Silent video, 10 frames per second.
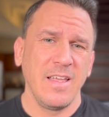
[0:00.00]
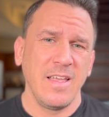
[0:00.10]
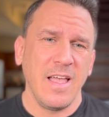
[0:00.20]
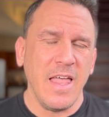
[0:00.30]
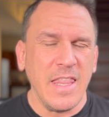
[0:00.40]

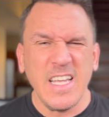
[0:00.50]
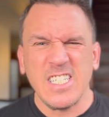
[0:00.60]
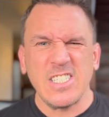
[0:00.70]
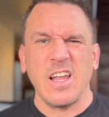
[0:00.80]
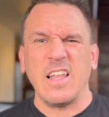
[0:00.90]
and they
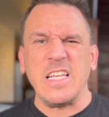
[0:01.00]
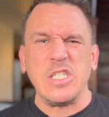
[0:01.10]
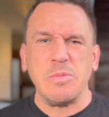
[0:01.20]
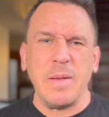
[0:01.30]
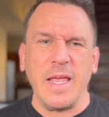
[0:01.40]
subtly
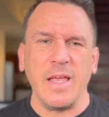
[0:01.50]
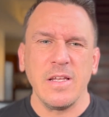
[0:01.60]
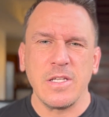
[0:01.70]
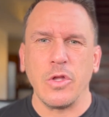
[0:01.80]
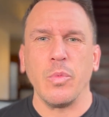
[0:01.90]
speak
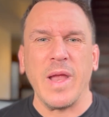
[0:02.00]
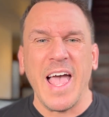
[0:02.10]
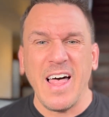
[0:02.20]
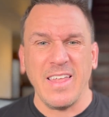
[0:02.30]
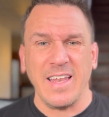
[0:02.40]
to the
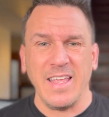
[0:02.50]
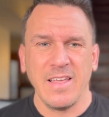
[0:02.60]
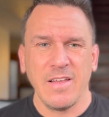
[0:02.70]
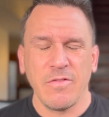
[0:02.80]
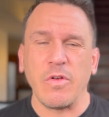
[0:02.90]
reality
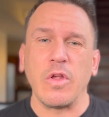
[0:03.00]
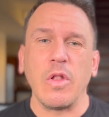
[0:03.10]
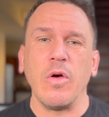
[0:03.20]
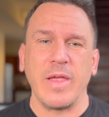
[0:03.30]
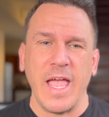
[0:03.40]
for their
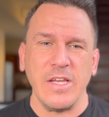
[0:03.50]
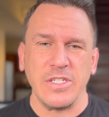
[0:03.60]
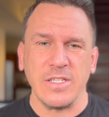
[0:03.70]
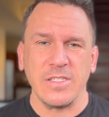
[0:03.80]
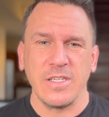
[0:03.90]

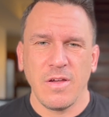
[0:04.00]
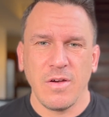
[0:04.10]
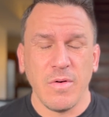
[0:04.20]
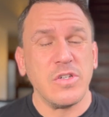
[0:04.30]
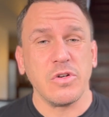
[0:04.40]
locations,
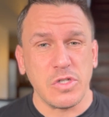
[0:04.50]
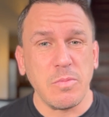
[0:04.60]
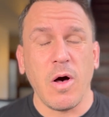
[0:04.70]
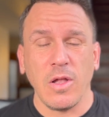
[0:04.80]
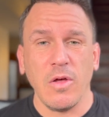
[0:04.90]
which are
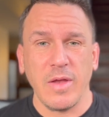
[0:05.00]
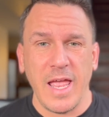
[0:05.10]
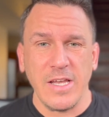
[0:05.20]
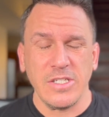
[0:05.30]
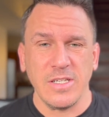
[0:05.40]
small
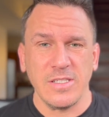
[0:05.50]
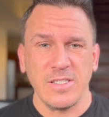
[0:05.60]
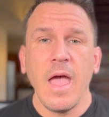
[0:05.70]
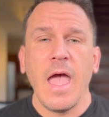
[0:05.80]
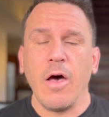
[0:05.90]
locations.
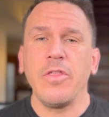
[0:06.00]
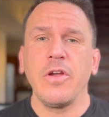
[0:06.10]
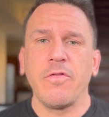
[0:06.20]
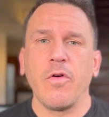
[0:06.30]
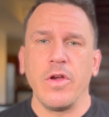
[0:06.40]

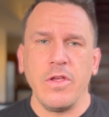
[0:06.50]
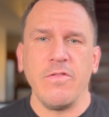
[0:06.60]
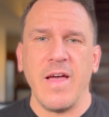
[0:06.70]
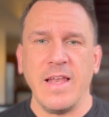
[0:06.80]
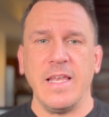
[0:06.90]
Healthier for You
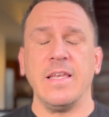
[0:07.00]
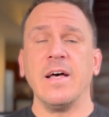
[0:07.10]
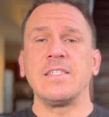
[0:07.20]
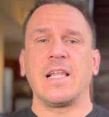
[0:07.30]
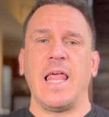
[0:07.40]
Vending
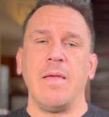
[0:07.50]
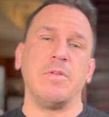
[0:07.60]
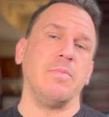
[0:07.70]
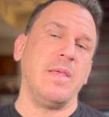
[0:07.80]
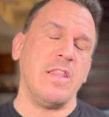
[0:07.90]
does claim
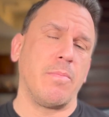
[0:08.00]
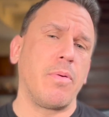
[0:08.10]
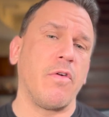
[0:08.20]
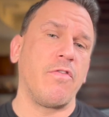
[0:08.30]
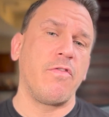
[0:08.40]
to be the
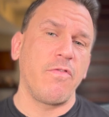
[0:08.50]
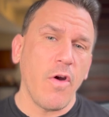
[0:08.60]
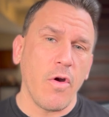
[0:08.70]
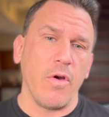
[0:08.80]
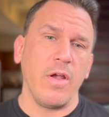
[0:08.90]

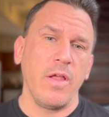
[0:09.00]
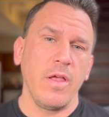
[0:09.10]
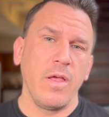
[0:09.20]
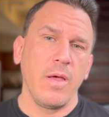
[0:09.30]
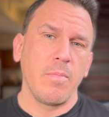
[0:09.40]
preferred
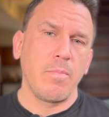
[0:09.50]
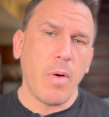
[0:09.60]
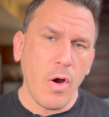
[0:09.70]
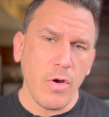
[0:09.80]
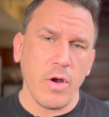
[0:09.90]

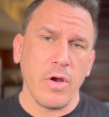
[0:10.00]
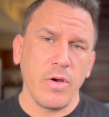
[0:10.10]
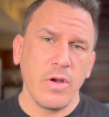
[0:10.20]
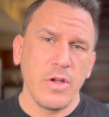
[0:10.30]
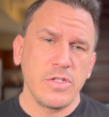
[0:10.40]

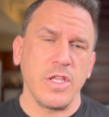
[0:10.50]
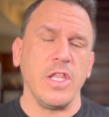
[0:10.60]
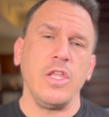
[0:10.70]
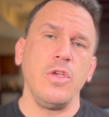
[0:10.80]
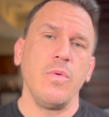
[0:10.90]
partner to the
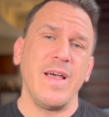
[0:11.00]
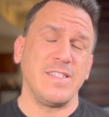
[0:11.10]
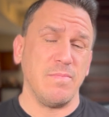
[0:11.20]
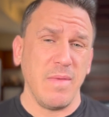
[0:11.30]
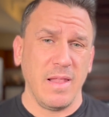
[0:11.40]

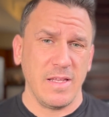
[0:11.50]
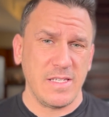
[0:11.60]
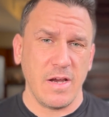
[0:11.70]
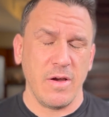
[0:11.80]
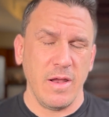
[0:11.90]
U.S.
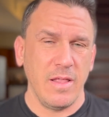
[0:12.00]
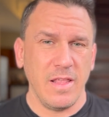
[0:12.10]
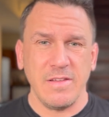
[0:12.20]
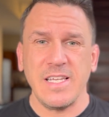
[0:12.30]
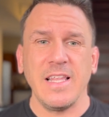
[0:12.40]
military.
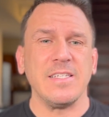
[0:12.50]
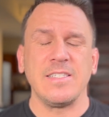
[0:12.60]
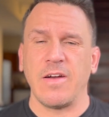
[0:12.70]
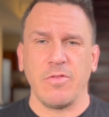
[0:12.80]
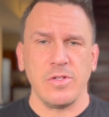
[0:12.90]
They say this
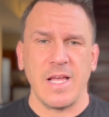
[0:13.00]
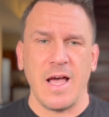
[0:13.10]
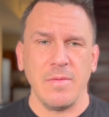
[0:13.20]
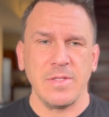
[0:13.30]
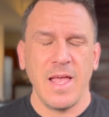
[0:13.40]
several
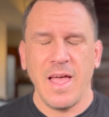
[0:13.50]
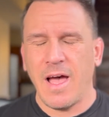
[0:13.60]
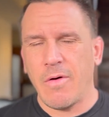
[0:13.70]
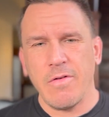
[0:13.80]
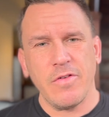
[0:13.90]
times.
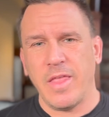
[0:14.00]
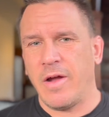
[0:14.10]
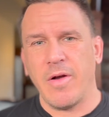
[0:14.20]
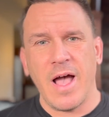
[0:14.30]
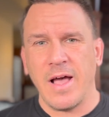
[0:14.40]
However, they
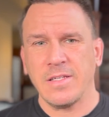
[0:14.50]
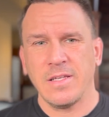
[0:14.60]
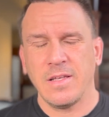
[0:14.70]
are not.